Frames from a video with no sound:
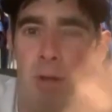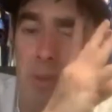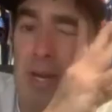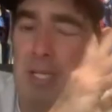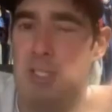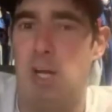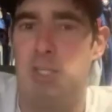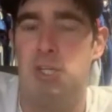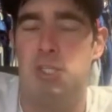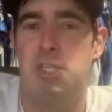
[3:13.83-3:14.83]
I mean, it's
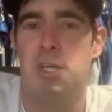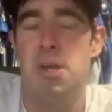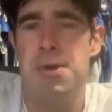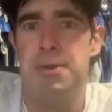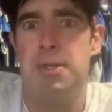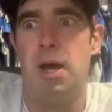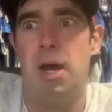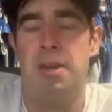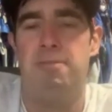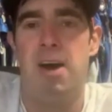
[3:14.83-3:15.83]
not just the
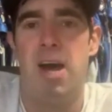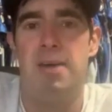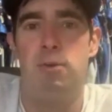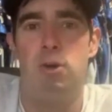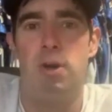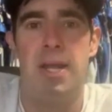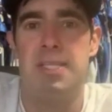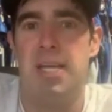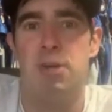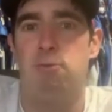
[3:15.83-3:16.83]
9 to 5 or I
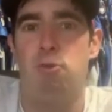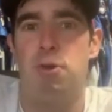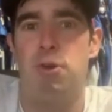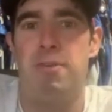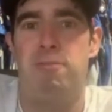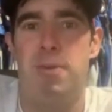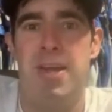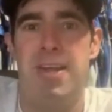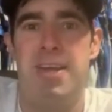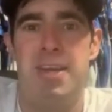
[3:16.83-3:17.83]
guess 8 to 4:30 for
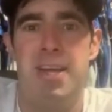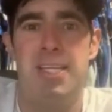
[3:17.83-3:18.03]
me.